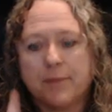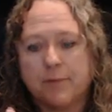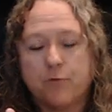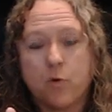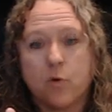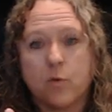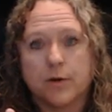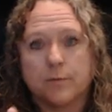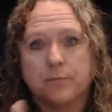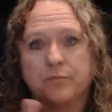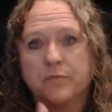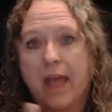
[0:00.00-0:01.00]
them forward.
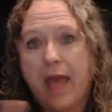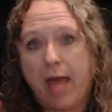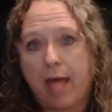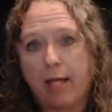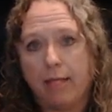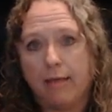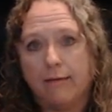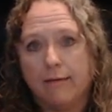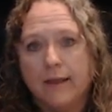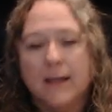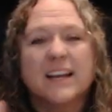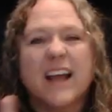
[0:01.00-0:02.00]
L,
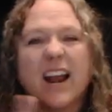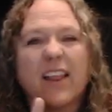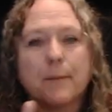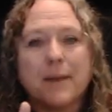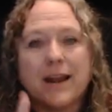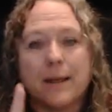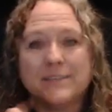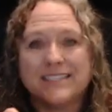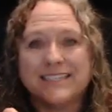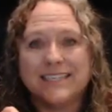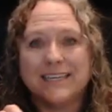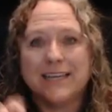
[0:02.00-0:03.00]
kind of like my name,
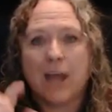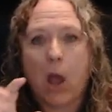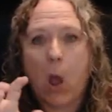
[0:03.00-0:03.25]
Torri.